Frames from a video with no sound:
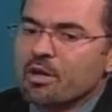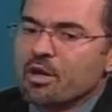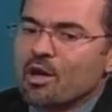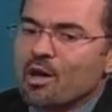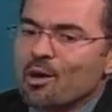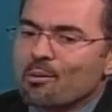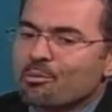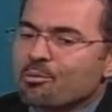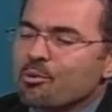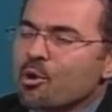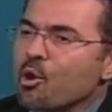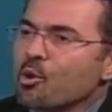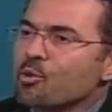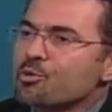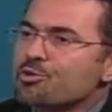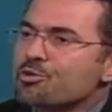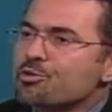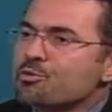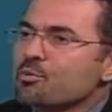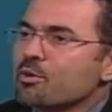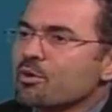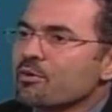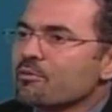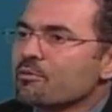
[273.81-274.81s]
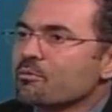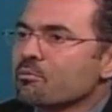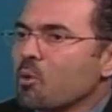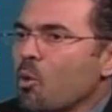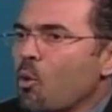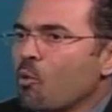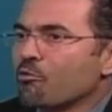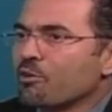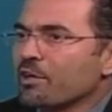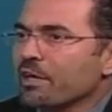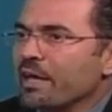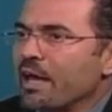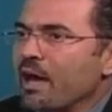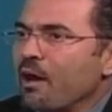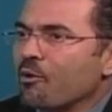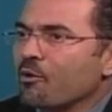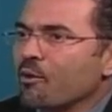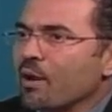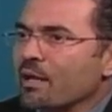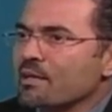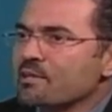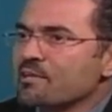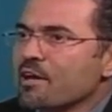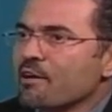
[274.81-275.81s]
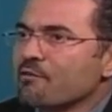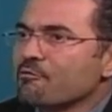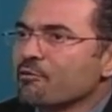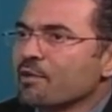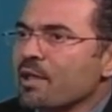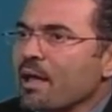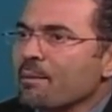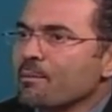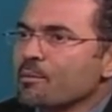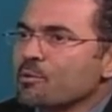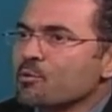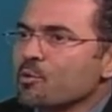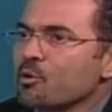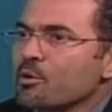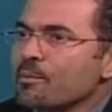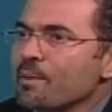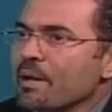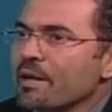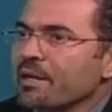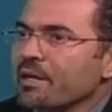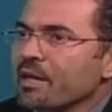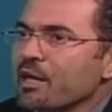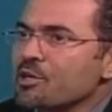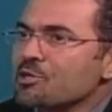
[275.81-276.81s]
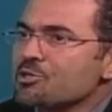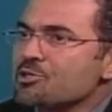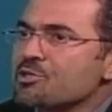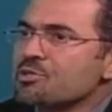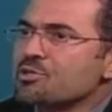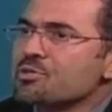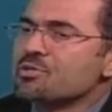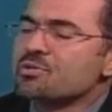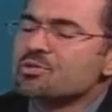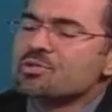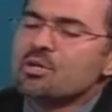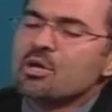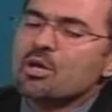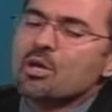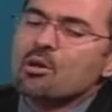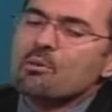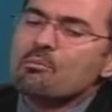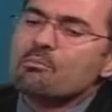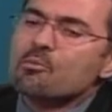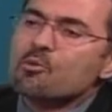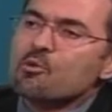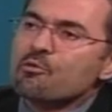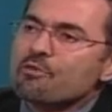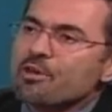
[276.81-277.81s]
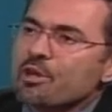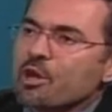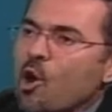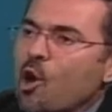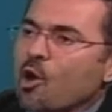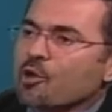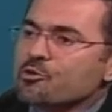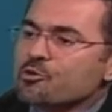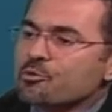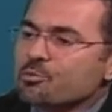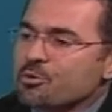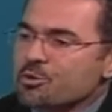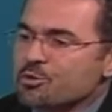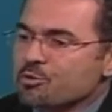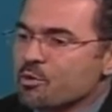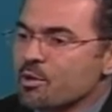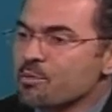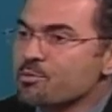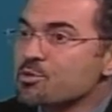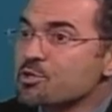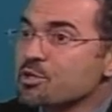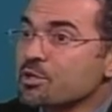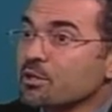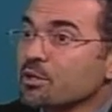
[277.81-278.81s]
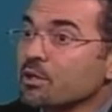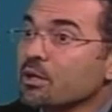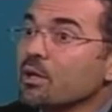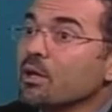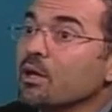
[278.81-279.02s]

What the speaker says: approach with over-the-counter anti-inflammatory medications, moving on to prescription